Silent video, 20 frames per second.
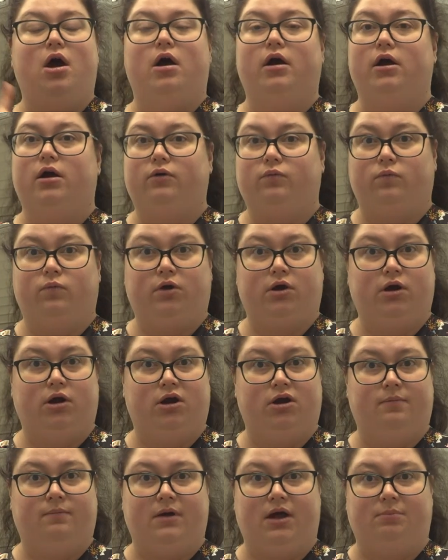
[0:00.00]

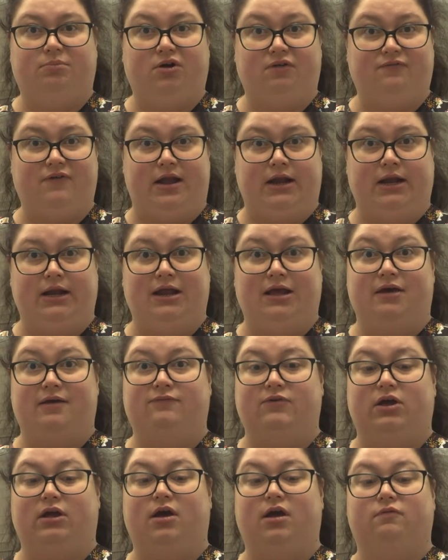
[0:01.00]
heartworm
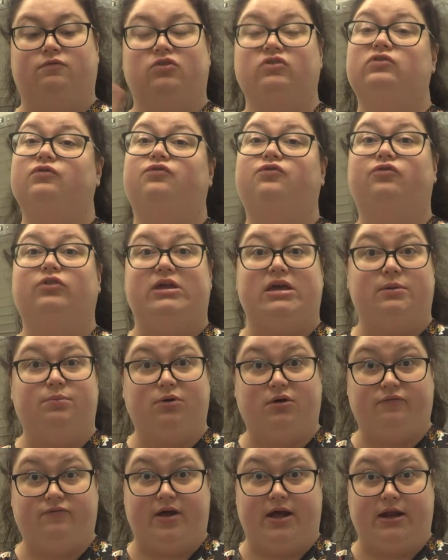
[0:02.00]
preventative, it covers flea
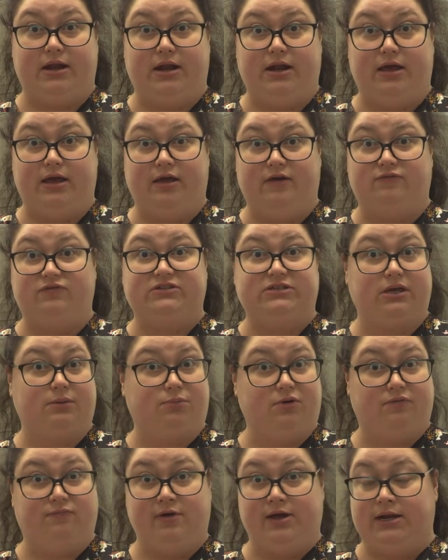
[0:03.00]
preventative,
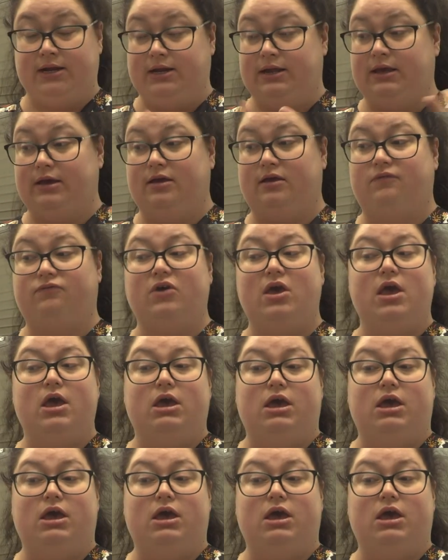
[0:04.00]
tick preventative.